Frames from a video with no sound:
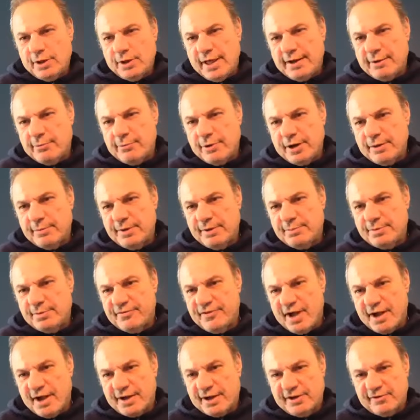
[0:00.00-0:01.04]
don't want to be
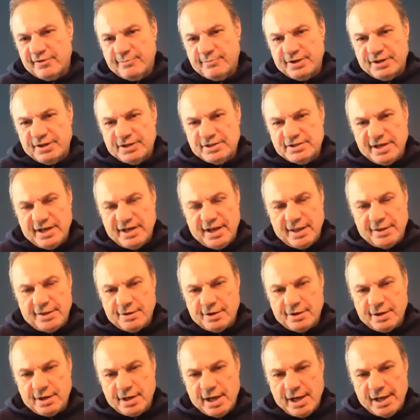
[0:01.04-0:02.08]
provocative, but does any other
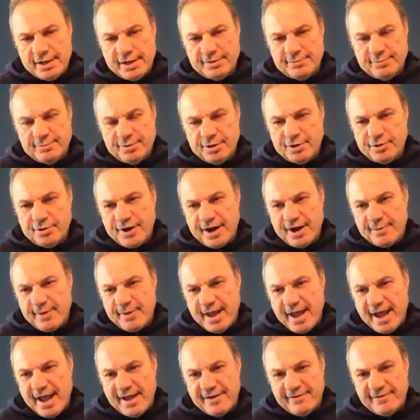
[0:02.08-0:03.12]
cotton program
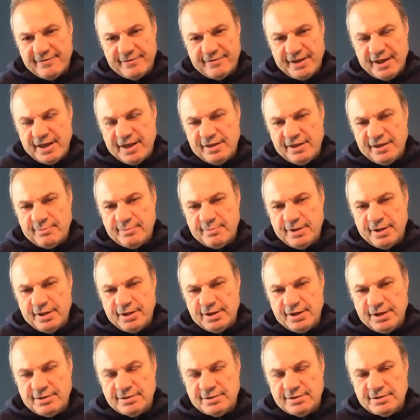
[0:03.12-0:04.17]
have the
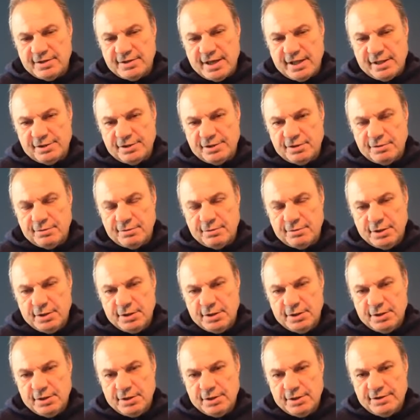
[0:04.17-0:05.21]
ability to tell you
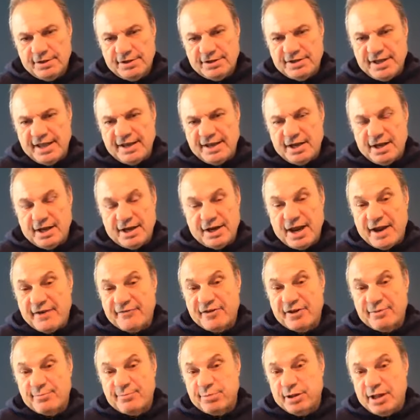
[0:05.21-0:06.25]
the data on every
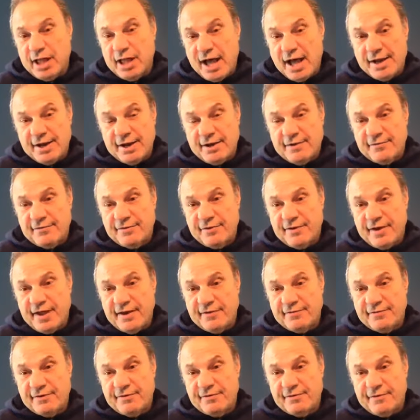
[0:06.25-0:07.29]
plot of
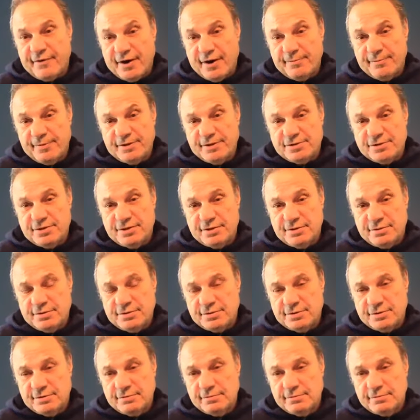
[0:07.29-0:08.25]
every farm that's used?